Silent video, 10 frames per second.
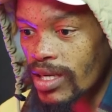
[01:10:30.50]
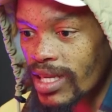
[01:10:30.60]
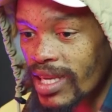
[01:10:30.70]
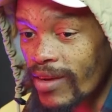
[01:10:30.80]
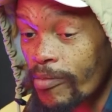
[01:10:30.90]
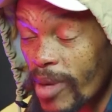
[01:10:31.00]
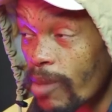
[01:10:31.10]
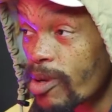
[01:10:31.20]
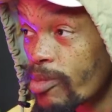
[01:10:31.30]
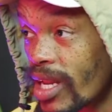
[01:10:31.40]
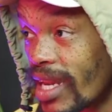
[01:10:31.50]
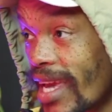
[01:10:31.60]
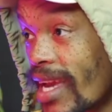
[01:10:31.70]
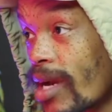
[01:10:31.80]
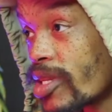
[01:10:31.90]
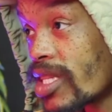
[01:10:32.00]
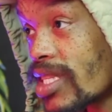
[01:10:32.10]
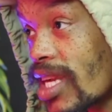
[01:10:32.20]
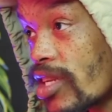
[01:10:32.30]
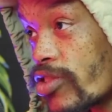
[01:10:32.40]
give black people a leg up in this
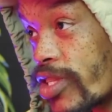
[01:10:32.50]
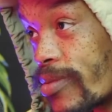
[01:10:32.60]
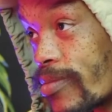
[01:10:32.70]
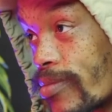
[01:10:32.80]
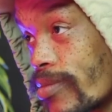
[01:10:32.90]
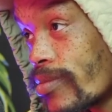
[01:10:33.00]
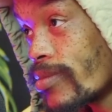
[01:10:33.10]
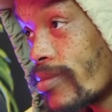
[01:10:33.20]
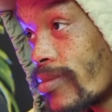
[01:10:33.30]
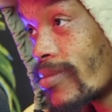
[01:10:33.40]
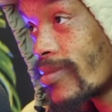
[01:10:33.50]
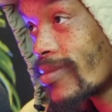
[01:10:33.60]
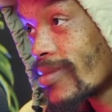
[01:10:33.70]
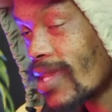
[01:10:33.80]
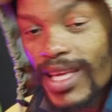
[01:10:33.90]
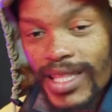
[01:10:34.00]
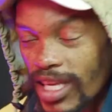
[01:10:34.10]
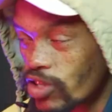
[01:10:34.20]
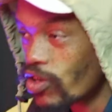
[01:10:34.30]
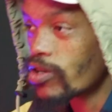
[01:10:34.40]
country. Like, they
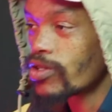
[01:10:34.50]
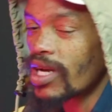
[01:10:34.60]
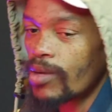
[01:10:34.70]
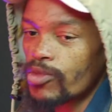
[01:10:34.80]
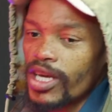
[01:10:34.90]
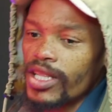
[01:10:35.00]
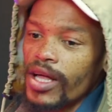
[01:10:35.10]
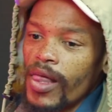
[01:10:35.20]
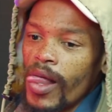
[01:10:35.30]
struggle to come together,